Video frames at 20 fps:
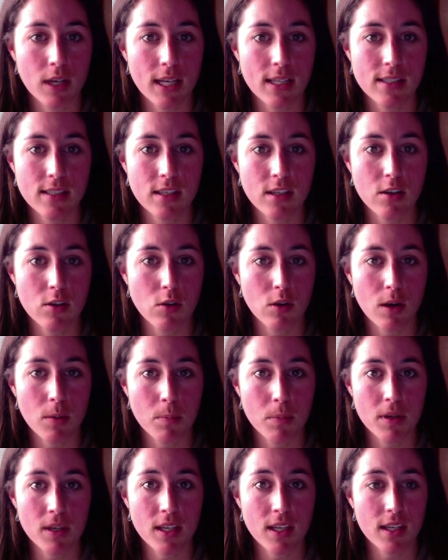SEO
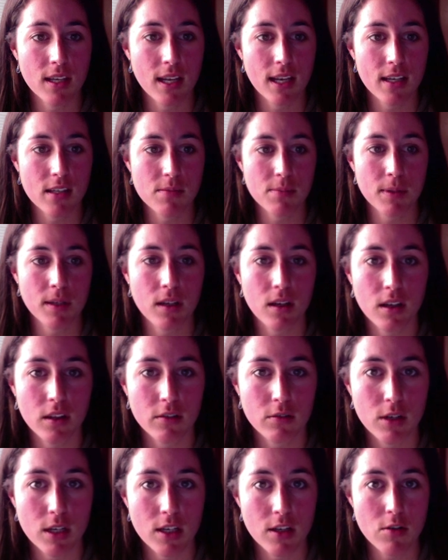company in Aspen,
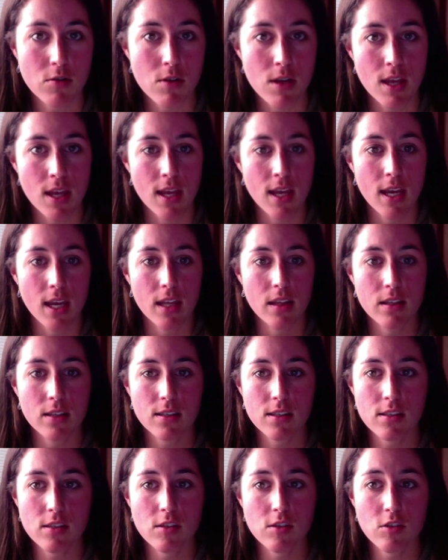Colorado. And this
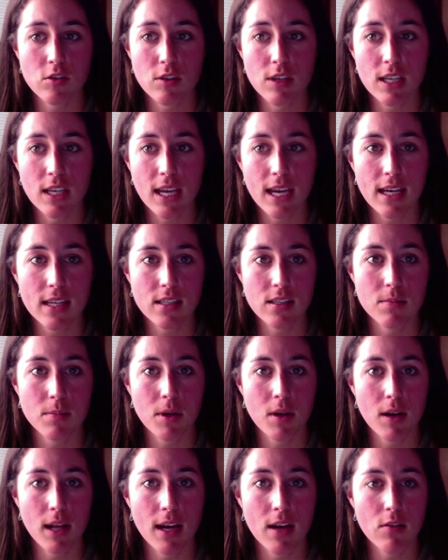is a screencast
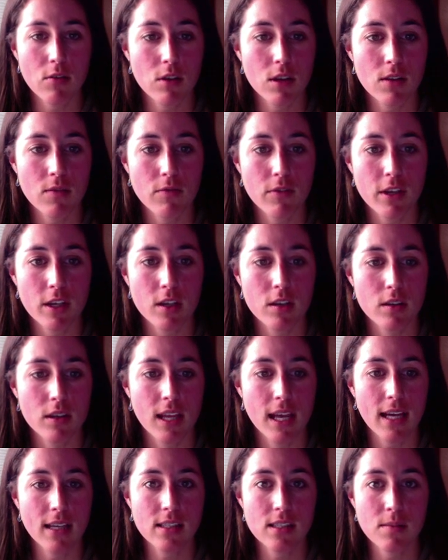about how to configure the
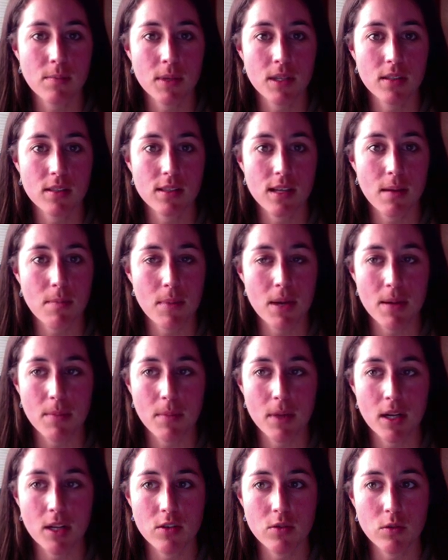XML sitemap
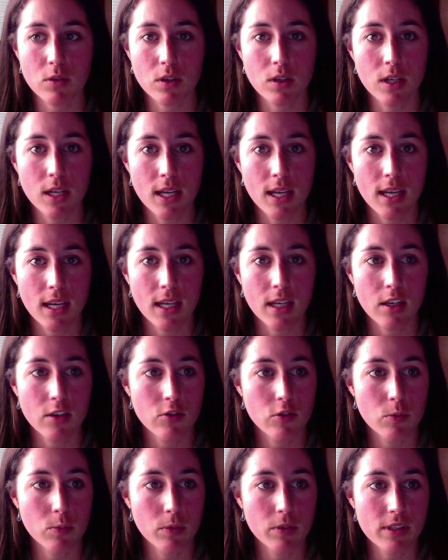module in a
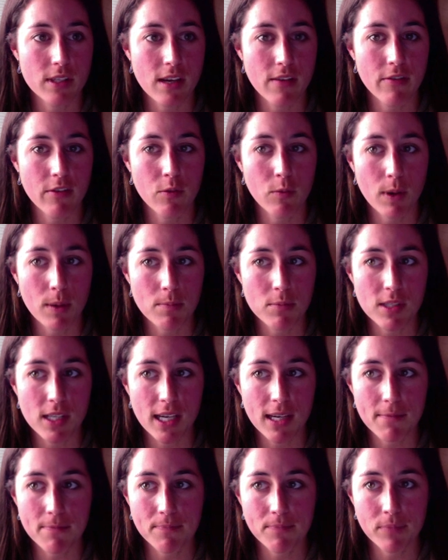Drupal 7
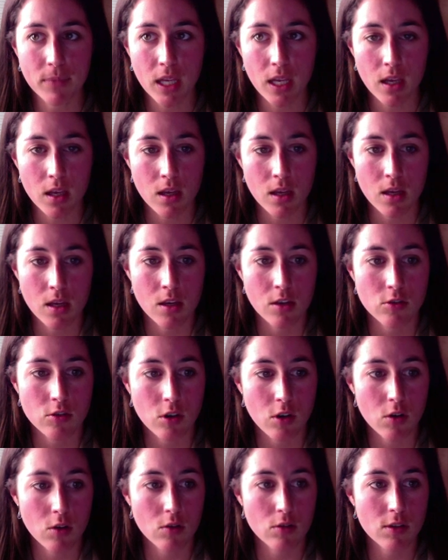website.
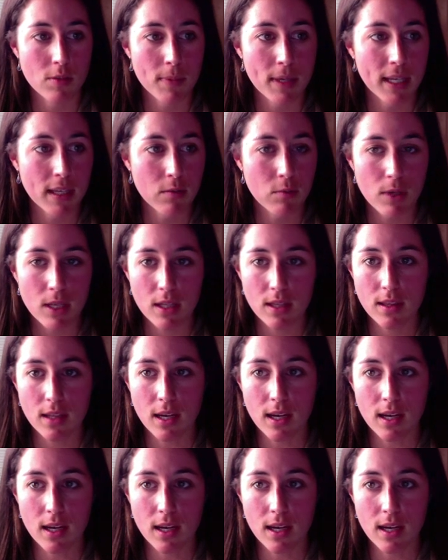So to begin with,